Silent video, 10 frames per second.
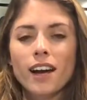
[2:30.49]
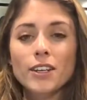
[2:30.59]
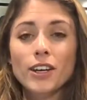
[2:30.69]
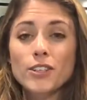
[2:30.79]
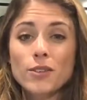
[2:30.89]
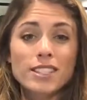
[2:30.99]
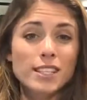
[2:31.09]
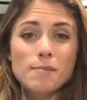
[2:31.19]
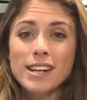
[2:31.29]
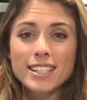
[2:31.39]
And you can do this
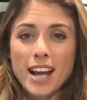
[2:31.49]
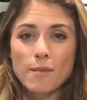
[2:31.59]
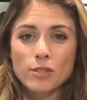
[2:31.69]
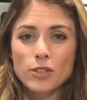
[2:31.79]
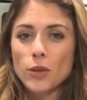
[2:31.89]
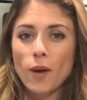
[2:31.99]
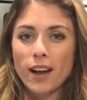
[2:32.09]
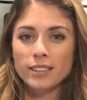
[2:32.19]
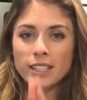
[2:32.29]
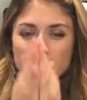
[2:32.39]
as many times as you
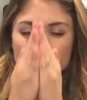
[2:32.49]
want